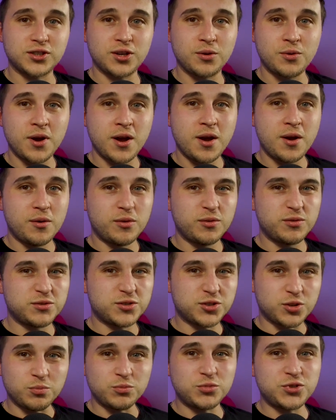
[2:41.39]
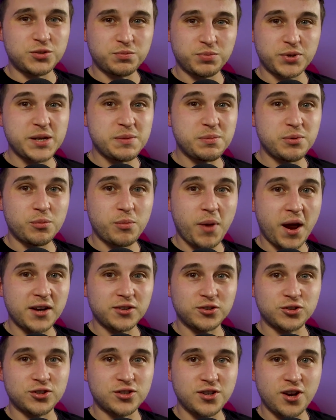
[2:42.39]
So some people
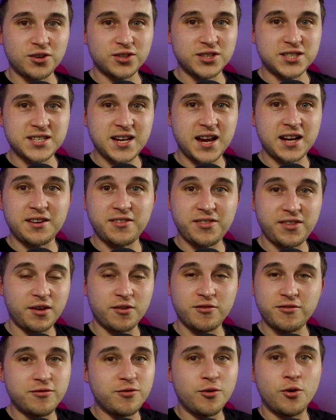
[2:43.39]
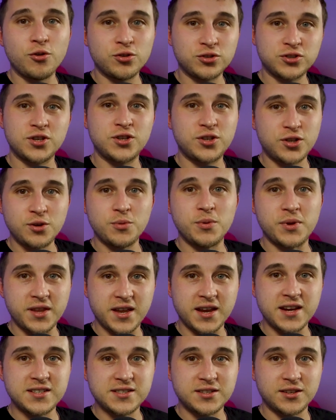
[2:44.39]
might just not decide if they are forced to do with
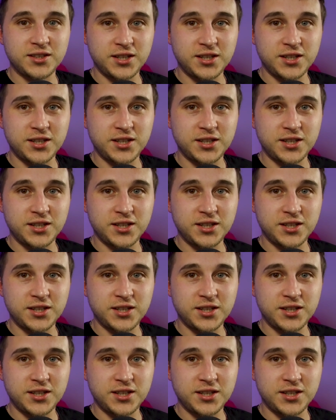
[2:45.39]
this,